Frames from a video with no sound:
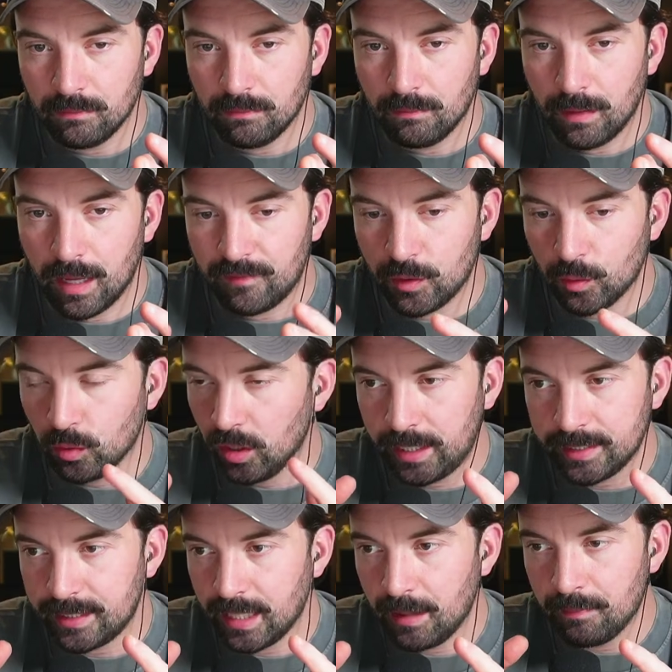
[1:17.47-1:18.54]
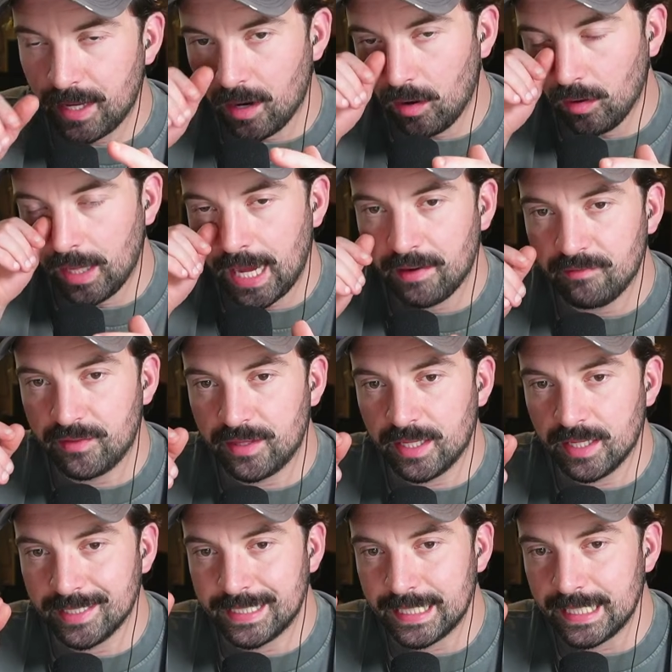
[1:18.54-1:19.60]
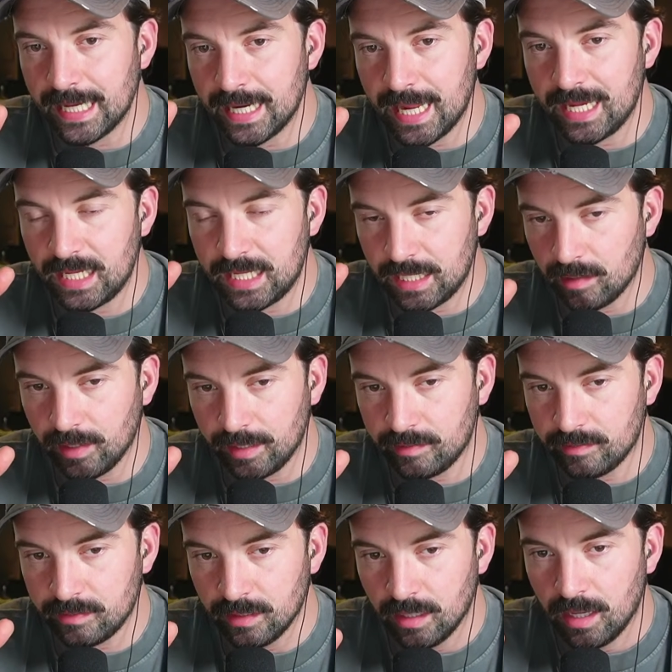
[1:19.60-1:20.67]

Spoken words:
If you look at them, they all have the DNA helix,